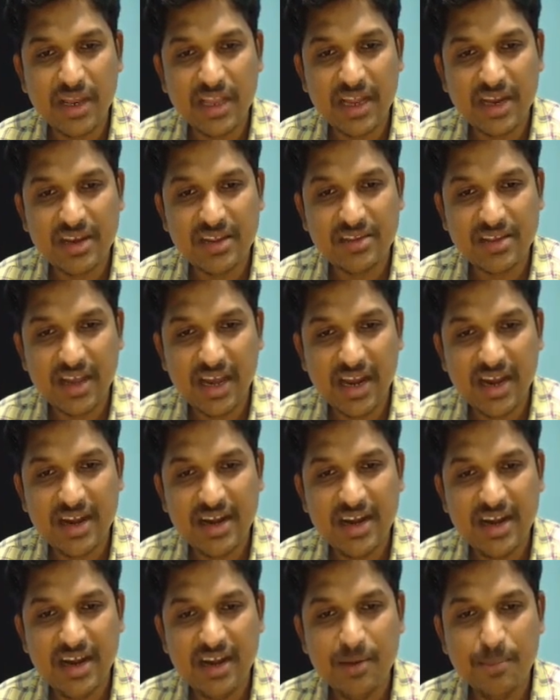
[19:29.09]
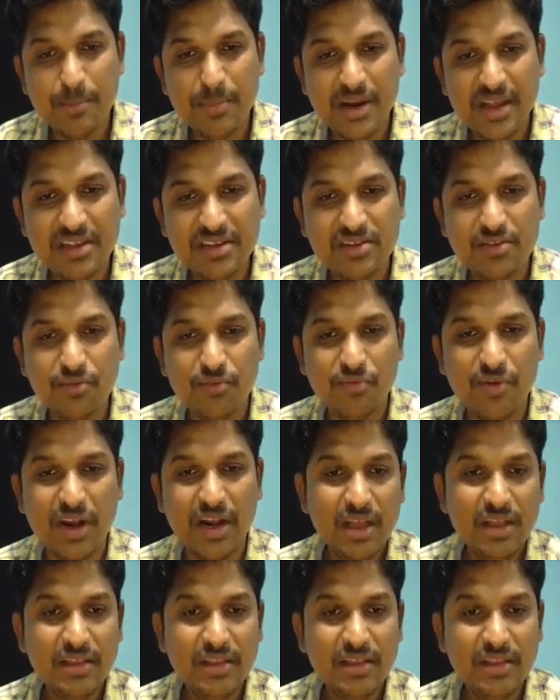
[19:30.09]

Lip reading: that is 100 plus 1.